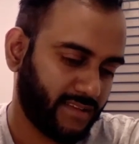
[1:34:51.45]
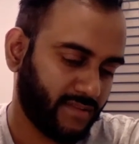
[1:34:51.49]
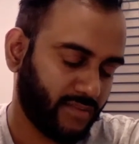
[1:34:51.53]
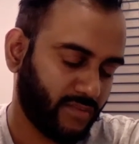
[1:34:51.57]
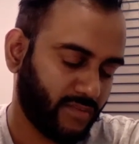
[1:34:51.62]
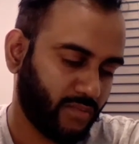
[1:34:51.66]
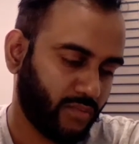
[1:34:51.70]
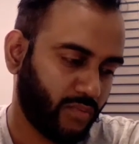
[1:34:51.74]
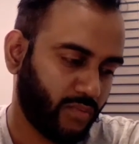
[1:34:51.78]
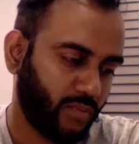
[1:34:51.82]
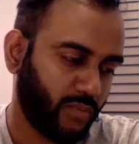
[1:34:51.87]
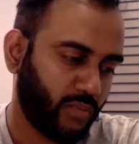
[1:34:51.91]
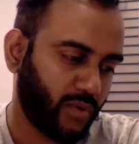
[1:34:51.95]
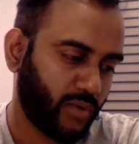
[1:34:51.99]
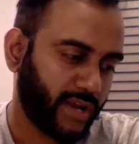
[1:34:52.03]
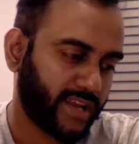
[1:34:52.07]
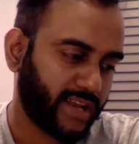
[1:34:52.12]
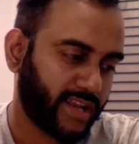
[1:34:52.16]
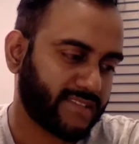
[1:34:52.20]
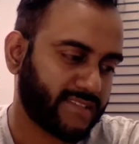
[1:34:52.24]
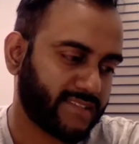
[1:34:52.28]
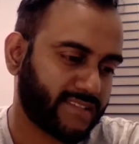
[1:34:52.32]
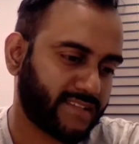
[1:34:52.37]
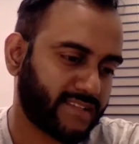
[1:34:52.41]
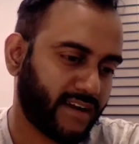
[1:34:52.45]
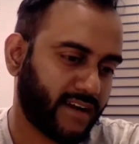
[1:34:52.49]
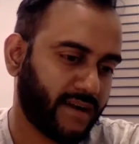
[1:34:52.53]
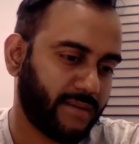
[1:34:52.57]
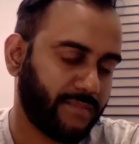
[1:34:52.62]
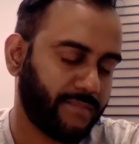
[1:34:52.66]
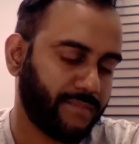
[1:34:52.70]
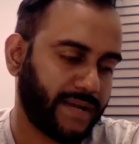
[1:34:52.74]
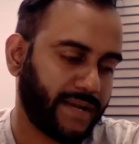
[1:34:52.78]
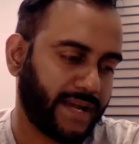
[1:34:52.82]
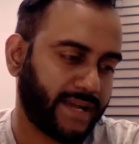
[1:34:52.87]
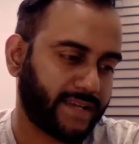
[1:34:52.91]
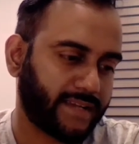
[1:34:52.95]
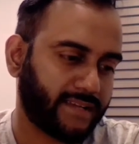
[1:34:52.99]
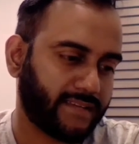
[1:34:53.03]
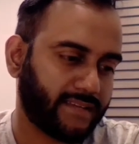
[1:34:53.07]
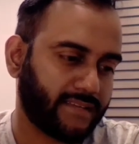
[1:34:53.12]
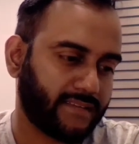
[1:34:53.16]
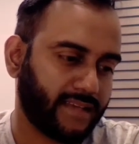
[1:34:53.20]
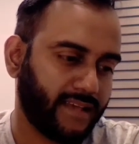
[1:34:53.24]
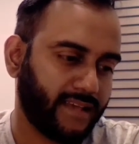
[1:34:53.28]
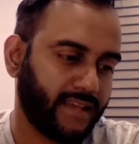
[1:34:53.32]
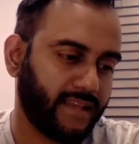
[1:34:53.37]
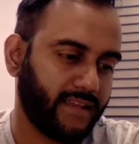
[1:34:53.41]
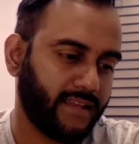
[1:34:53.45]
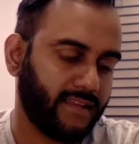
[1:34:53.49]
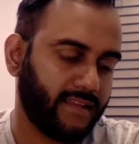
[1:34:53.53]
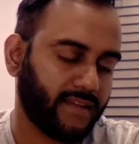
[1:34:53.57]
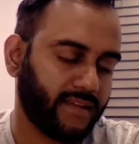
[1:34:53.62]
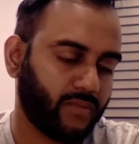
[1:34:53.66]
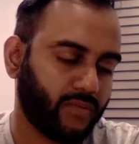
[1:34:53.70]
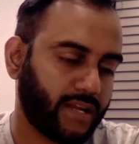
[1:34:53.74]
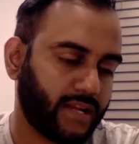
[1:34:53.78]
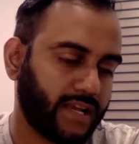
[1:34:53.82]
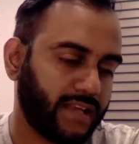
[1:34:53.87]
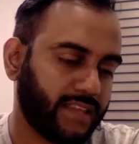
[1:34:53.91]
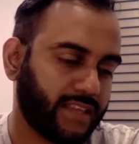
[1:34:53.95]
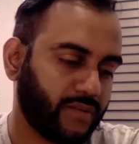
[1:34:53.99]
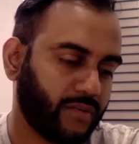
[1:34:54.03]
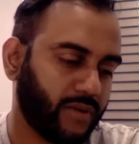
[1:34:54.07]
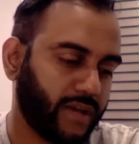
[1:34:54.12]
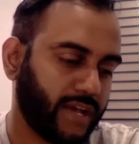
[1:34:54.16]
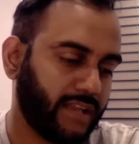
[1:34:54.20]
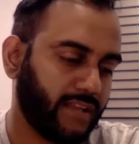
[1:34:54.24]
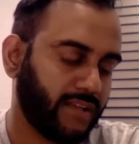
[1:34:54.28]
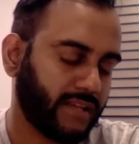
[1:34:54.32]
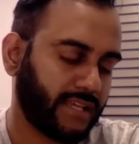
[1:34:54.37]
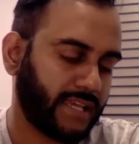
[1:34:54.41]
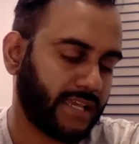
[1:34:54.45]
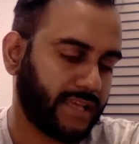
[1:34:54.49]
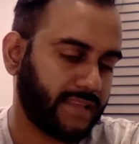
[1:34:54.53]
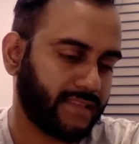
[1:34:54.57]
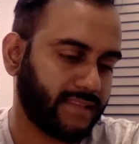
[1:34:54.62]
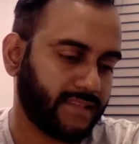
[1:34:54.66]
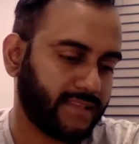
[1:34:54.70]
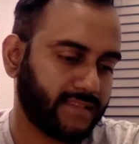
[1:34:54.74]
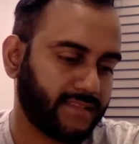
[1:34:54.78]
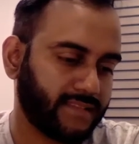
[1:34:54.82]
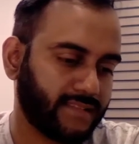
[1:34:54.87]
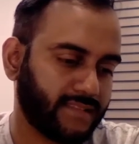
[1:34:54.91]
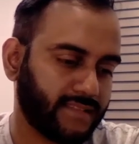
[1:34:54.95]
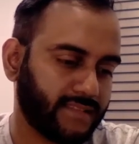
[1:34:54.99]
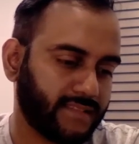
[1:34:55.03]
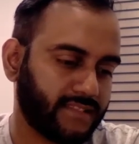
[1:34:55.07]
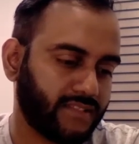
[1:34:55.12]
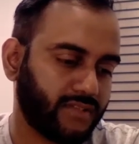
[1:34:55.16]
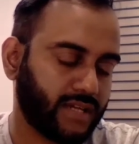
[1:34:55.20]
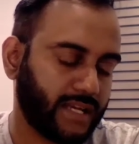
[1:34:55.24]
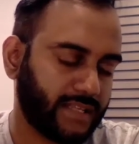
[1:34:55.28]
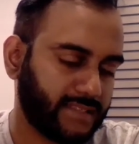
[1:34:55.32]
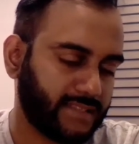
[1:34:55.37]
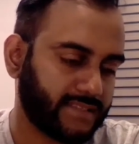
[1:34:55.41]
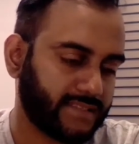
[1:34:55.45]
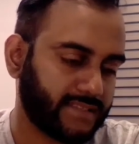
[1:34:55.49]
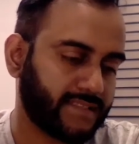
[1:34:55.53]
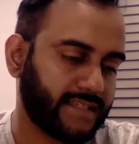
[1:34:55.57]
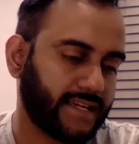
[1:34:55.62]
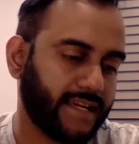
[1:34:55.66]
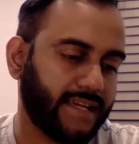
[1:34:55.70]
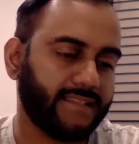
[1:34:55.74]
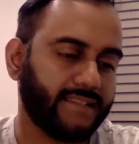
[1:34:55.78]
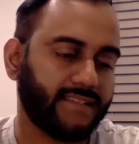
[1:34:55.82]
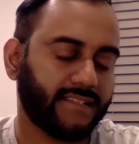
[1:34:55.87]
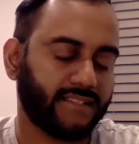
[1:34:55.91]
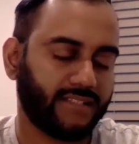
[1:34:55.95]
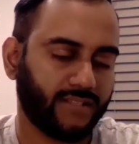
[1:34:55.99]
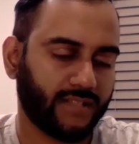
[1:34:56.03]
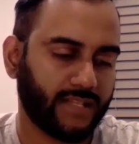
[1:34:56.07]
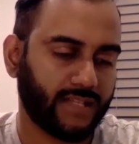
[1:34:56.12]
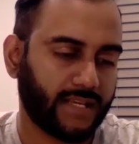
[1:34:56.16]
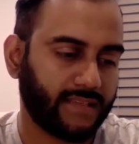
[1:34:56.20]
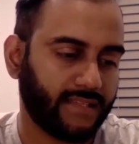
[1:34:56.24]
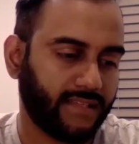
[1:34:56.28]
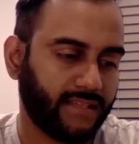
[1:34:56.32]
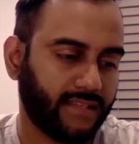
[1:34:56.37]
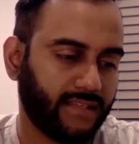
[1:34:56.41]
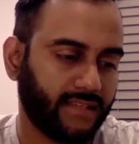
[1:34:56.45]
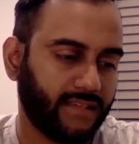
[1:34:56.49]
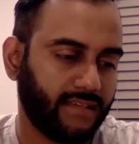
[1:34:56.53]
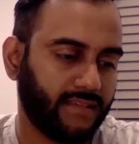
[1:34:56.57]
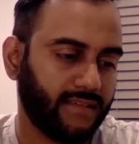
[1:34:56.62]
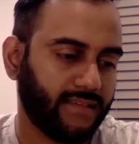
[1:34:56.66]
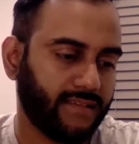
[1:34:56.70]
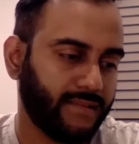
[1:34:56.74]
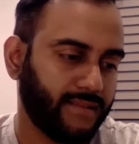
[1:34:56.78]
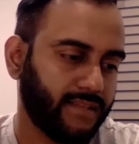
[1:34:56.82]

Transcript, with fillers: what I saw back then, like what I, the way I look at this is you got the scientists, you got the